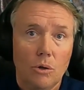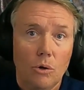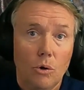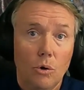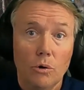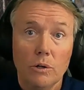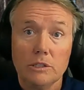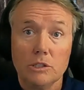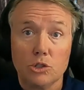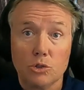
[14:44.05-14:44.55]

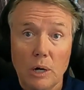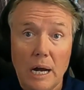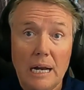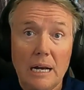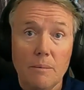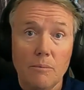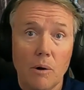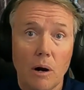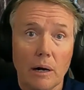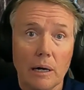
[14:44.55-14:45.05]
Or in
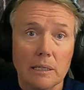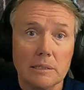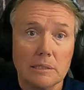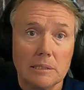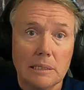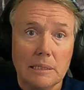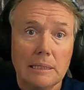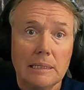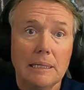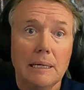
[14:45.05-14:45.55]
trading markets,
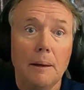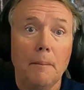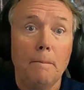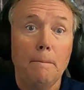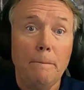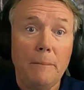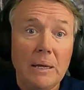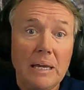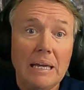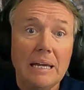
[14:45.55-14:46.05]

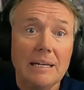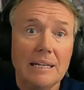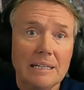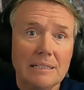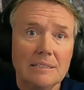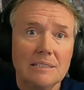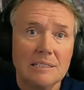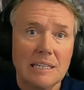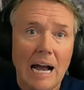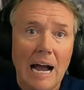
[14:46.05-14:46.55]
be an
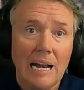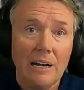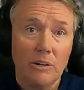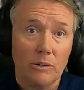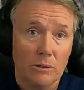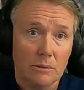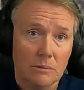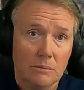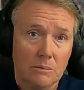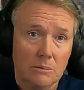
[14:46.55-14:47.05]
insider
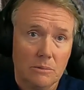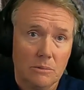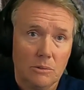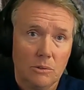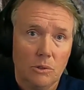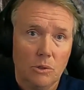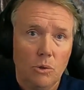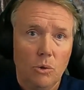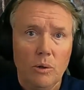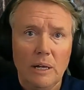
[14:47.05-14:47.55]

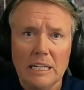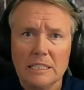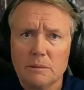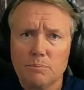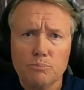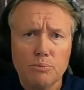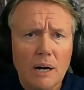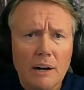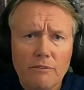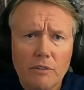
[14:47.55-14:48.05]
who gets
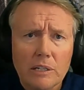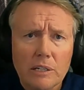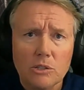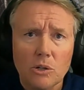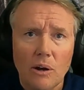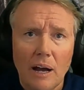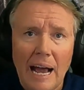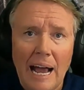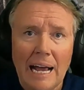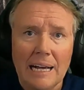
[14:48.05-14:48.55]

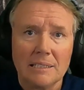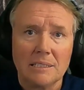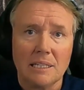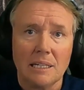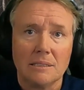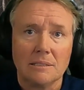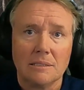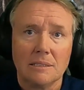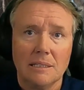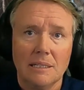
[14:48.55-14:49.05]
preferential
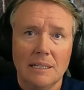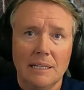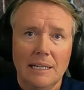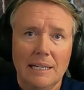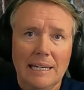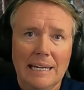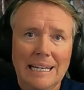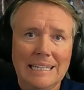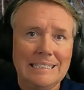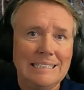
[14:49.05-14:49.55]
access
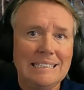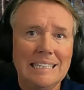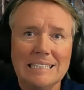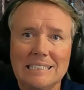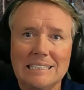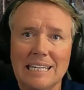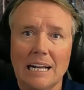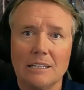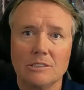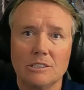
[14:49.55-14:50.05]
and
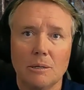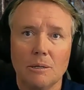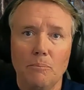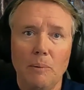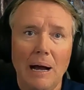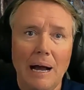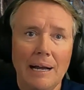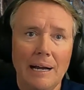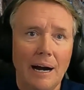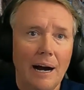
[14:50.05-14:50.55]
discounts to
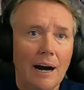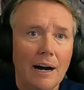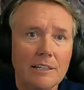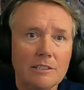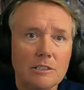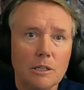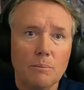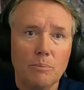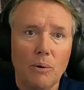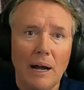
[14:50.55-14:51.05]
buy
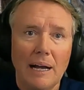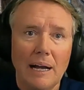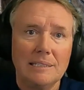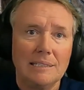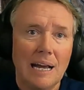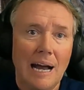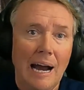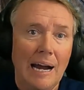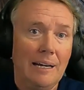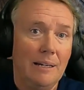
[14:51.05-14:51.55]
underpriced
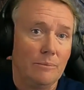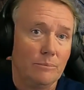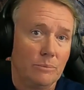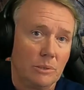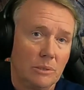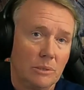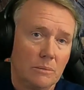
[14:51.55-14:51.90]
items.